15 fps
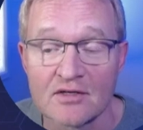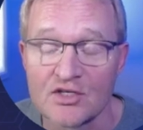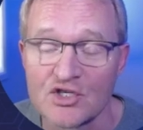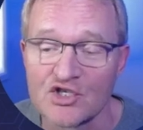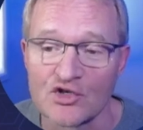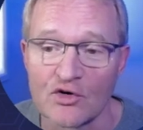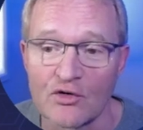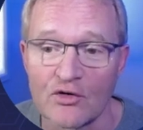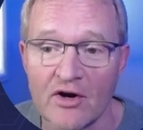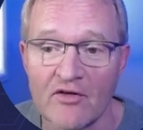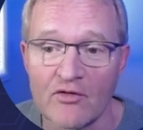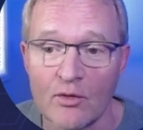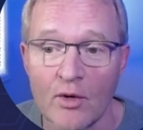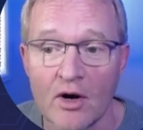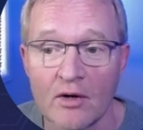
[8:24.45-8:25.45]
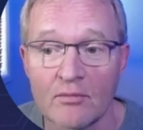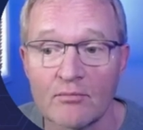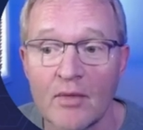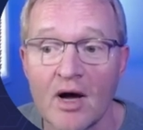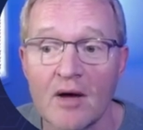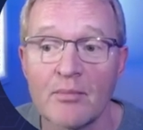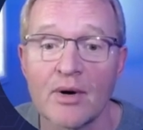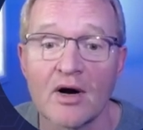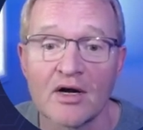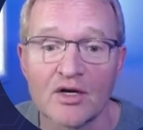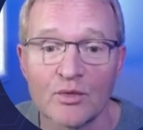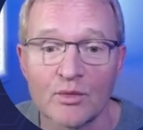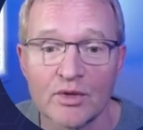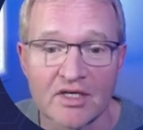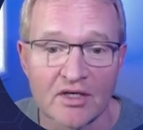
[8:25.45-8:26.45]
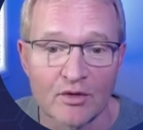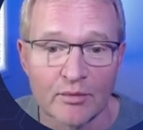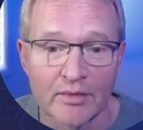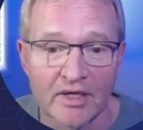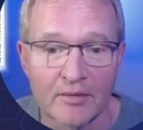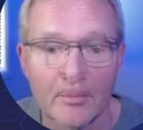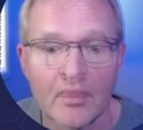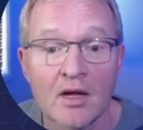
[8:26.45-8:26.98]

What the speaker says: Sorry everyone, my partner would kill me.